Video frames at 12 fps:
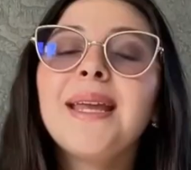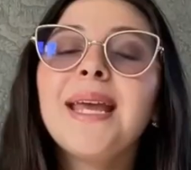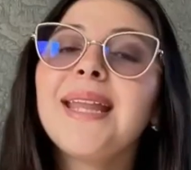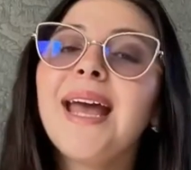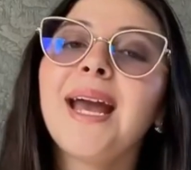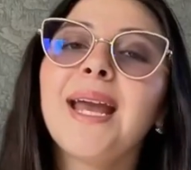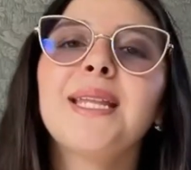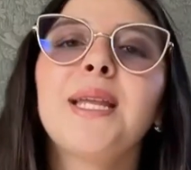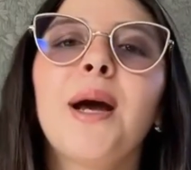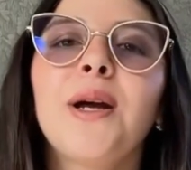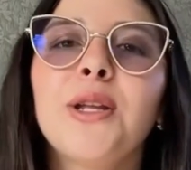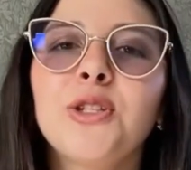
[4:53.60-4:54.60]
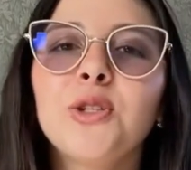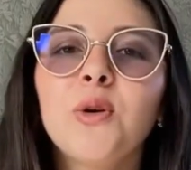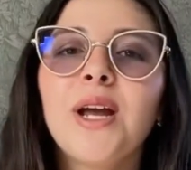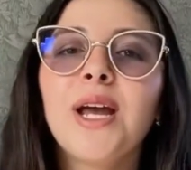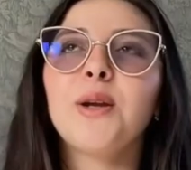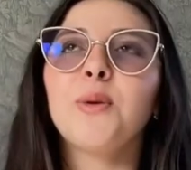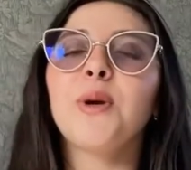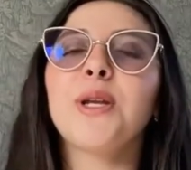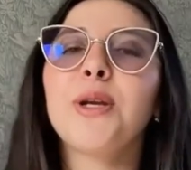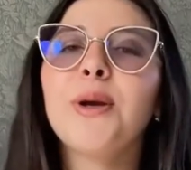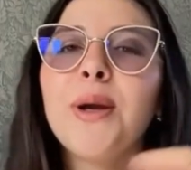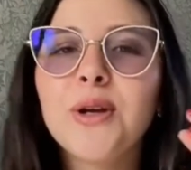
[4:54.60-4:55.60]
And I, OXOA,
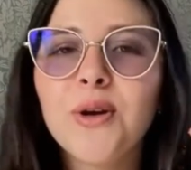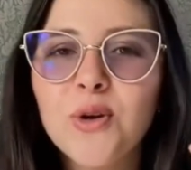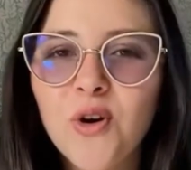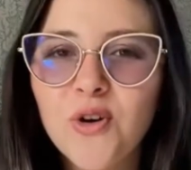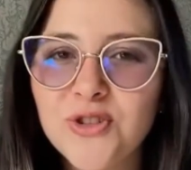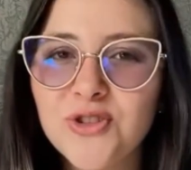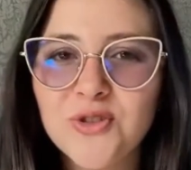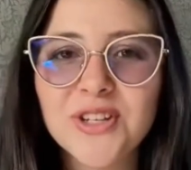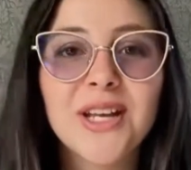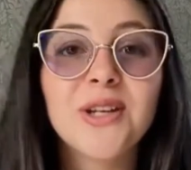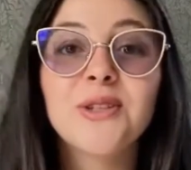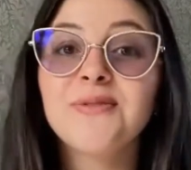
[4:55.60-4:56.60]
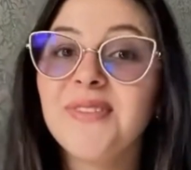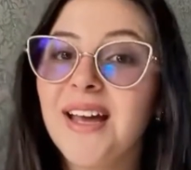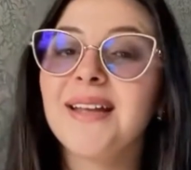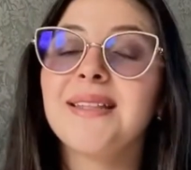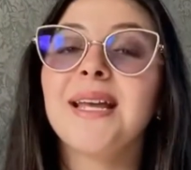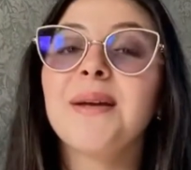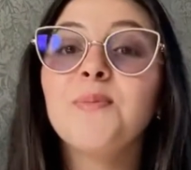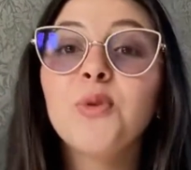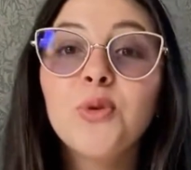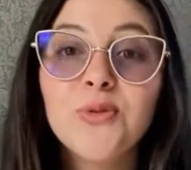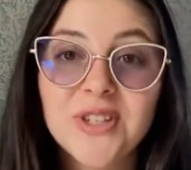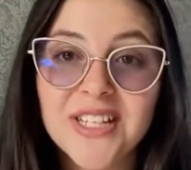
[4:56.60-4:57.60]
will Also clarify that
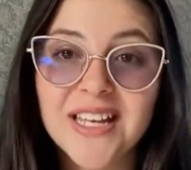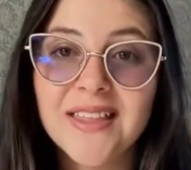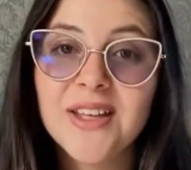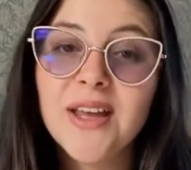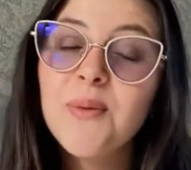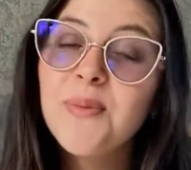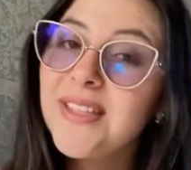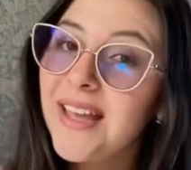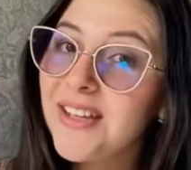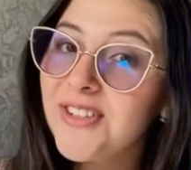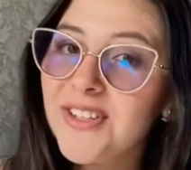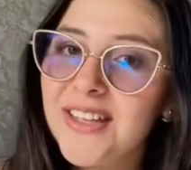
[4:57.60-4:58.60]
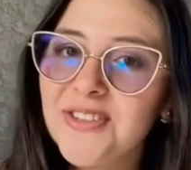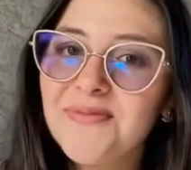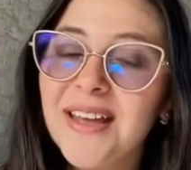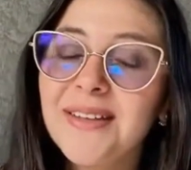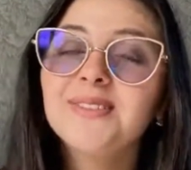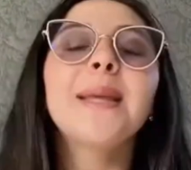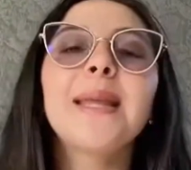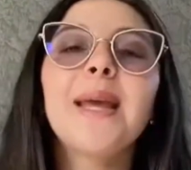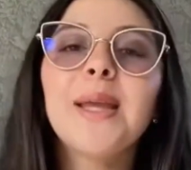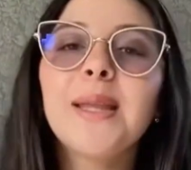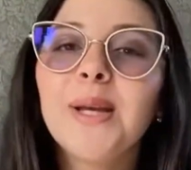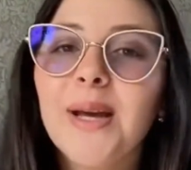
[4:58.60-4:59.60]
moving and accommodation expenses
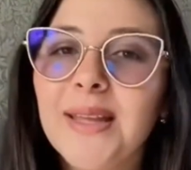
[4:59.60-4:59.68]
are not